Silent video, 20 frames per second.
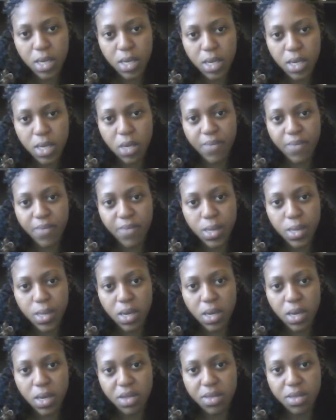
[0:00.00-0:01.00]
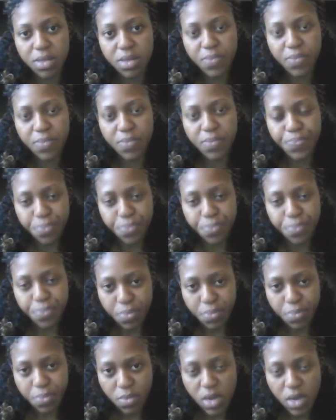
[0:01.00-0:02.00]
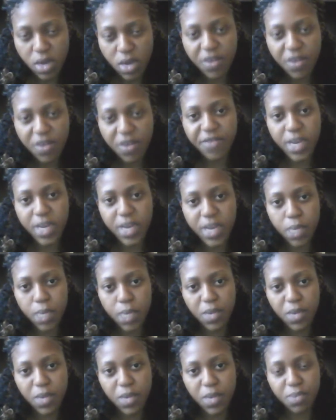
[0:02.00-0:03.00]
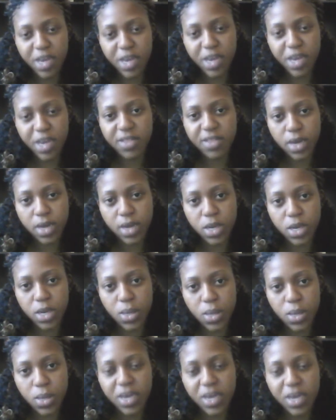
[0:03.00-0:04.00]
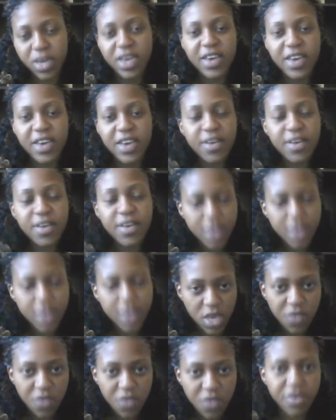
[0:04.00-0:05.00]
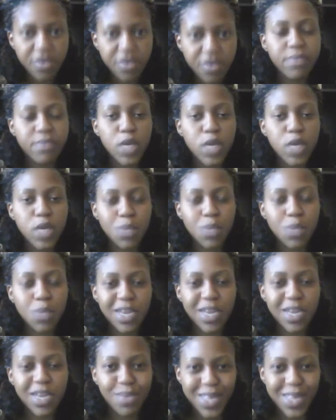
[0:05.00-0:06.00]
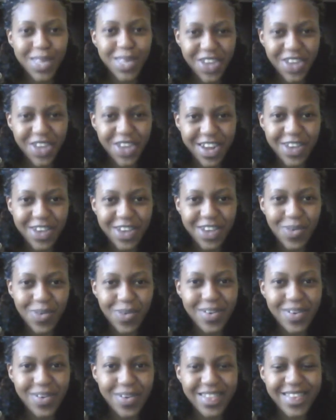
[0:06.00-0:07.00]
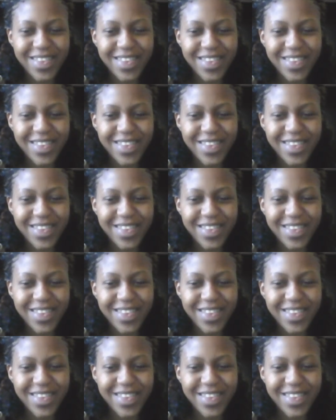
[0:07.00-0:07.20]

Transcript: of mental health affected people in the country. Thank you very much. My name is Jacqueline Lawrence.